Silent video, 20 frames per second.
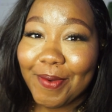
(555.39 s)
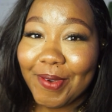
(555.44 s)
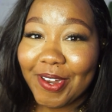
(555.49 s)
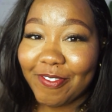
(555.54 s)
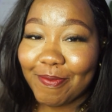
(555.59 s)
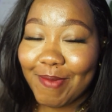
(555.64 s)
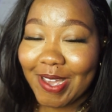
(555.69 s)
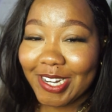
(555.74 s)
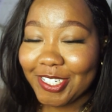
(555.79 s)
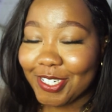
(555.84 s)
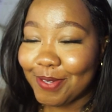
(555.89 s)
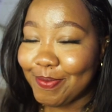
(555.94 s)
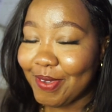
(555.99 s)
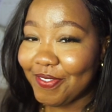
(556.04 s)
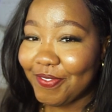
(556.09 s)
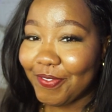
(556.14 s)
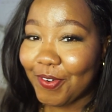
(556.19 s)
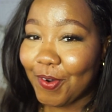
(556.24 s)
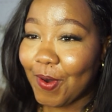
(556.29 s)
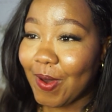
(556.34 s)
would have mentioned
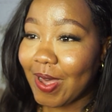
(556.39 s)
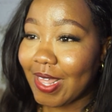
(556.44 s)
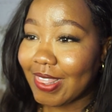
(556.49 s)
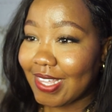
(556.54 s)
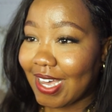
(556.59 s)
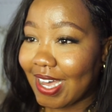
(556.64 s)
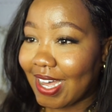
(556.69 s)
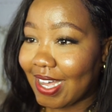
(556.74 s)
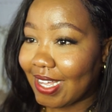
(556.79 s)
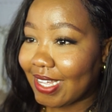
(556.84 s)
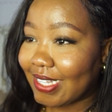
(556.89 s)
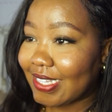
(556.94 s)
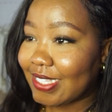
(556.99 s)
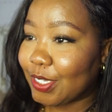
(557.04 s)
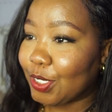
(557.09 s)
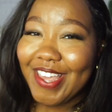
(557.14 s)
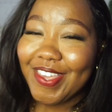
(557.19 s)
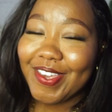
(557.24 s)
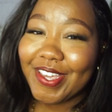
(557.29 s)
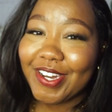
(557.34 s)
before that
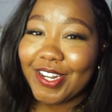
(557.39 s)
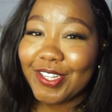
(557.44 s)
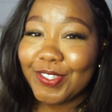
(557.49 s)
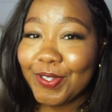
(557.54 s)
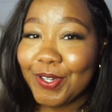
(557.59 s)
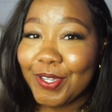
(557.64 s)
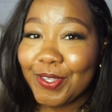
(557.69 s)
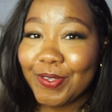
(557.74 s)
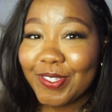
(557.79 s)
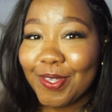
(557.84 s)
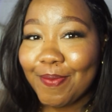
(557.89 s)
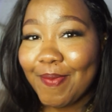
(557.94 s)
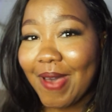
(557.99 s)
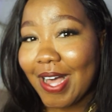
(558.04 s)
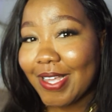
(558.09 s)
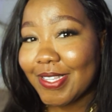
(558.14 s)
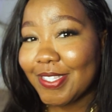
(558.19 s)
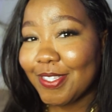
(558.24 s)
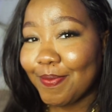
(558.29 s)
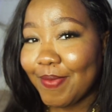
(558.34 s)
you can not only use the
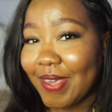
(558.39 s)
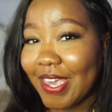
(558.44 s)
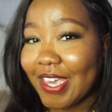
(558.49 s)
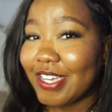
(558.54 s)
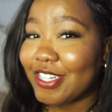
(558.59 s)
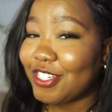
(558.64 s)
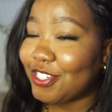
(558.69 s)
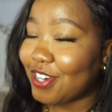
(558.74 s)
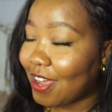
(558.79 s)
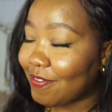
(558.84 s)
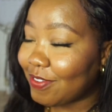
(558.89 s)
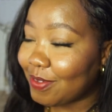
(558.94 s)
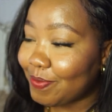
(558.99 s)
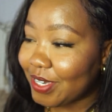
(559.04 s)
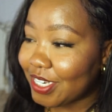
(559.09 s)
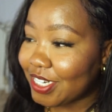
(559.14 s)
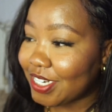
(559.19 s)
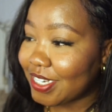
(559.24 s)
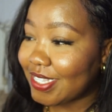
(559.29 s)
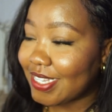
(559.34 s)
miles to make travel
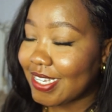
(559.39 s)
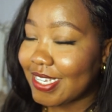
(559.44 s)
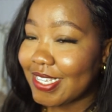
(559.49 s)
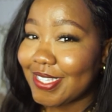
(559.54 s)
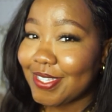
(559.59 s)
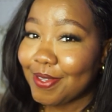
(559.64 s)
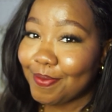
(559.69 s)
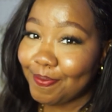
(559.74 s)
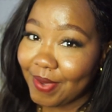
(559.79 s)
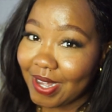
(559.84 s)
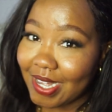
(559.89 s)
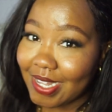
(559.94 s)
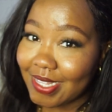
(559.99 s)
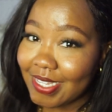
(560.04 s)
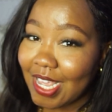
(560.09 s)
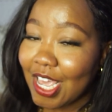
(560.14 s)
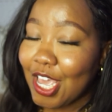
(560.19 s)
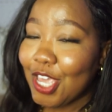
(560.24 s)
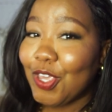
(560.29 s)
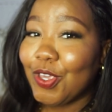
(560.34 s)
purchases,
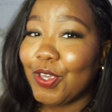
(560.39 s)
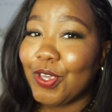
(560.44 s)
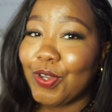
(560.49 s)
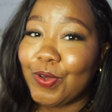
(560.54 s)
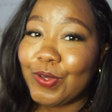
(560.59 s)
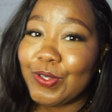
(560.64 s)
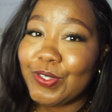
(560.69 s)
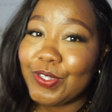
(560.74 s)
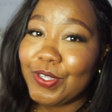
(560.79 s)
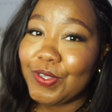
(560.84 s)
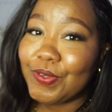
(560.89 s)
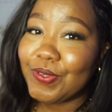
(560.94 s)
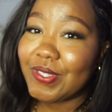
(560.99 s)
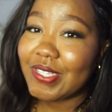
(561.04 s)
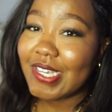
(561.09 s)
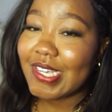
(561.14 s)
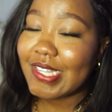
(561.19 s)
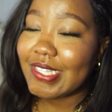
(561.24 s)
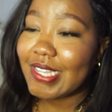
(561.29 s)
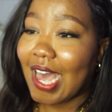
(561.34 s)
but you can also use
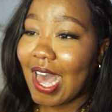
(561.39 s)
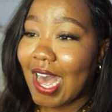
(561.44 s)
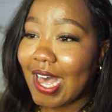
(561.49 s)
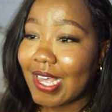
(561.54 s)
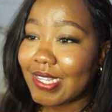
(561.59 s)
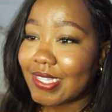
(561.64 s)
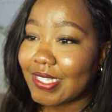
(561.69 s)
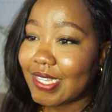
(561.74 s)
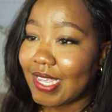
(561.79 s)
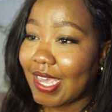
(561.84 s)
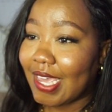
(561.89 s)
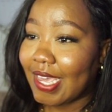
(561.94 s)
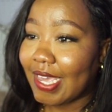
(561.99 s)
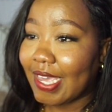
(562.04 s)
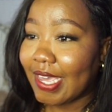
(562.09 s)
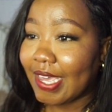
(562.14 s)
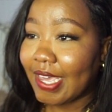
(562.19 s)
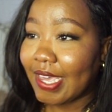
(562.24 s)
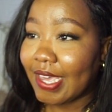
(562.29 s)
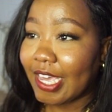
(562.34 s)
it as
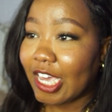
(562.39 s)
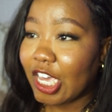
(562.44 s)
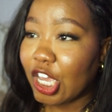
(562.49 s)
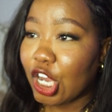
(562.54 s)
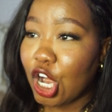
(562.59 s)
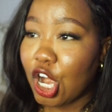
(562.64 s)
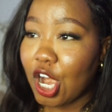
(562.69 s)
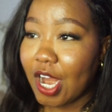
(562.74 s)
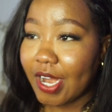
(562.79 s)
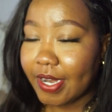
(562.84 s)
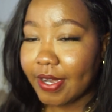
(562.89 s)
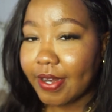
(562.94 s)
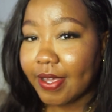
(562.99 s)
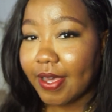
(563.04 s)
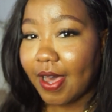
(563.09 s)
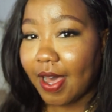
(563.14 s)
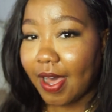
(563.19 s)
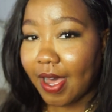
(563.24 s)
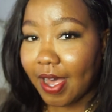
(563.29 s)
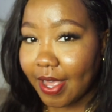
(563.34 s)
a credit
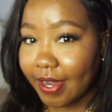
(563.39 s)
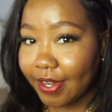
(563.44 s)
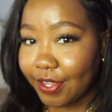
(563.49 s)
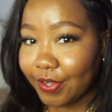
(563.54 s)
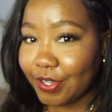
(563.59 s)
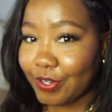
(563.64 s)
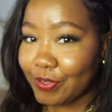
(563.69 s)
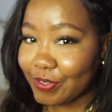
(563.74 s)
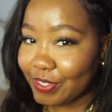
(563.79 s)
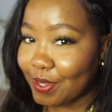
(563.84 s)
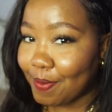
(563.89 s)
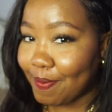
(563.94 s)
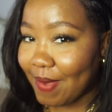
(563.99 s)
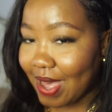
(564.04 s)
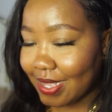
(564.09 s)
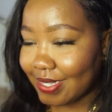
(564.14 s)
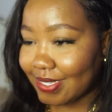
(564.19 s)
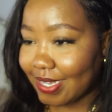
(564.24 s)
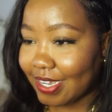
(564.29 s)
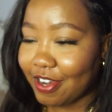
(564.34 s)
card. You can use your
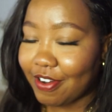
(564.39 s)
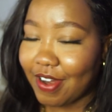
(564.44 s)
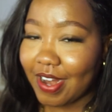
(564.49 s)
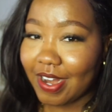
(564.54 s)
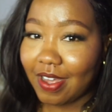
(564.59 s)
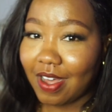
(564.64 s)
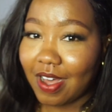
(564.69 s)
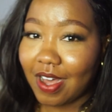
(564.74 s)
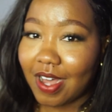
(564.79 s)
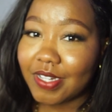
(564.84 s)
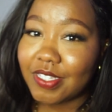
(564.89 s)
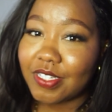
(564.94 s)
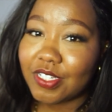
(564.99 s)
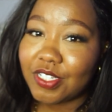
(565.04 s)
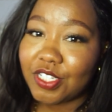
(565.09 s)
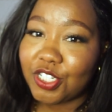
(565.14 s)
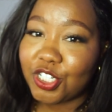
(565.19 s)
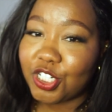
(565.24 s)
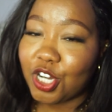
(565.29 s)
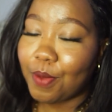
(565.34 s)
miles like a credit card to
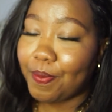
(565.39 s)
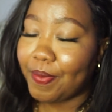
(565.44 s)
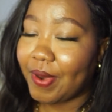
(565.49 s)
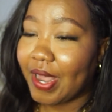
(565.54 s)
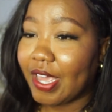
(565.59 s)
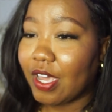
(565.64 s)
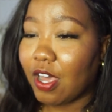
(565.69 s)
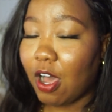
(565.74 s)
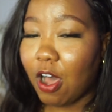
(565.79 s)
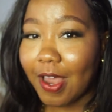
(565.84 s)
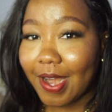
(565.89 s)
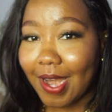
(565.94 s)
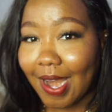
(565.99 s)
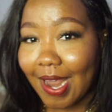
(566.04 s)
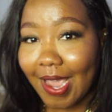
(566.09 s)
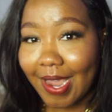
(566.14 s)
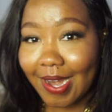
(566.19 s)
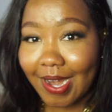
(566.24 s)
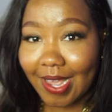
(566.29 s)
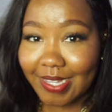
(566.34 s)
shop like
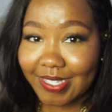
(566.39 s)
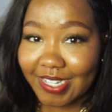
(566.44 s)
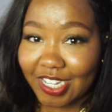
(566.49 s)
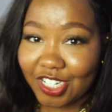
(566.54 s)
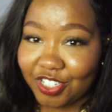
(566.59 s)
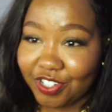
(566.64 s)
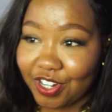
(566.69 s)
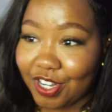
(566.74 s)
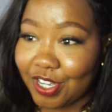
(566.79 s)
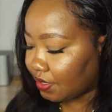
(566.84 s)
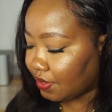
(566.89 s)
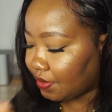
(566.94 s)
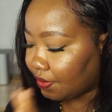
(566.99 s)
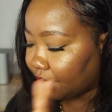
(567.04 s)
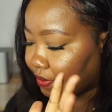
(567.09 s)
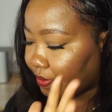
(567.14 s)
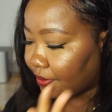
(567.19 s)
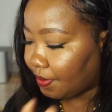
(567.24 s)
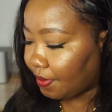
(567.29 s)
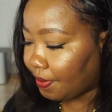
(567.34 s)
online, etc.
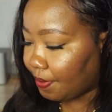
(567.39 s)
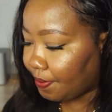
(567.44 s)
So